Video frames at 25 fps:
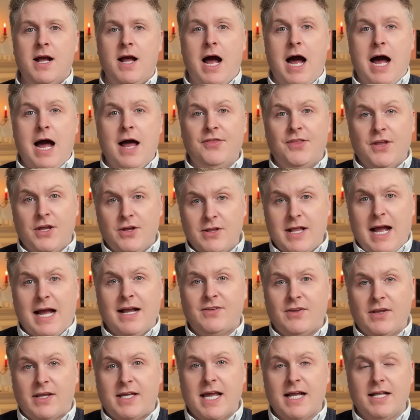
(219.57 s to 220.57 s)
The
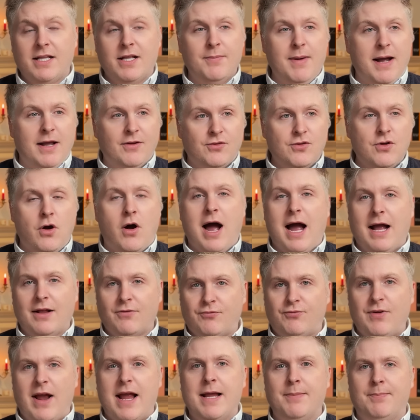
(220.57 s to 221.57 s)
United Kingdom has not
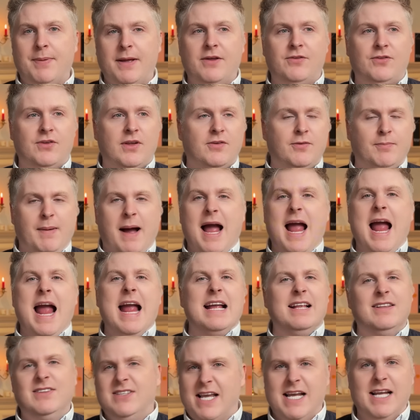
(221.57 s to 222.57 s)
had rabies since about
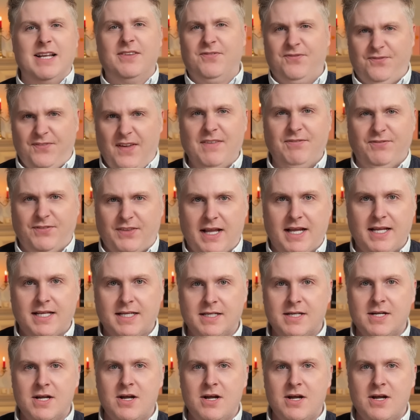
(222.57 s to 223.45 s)
1850,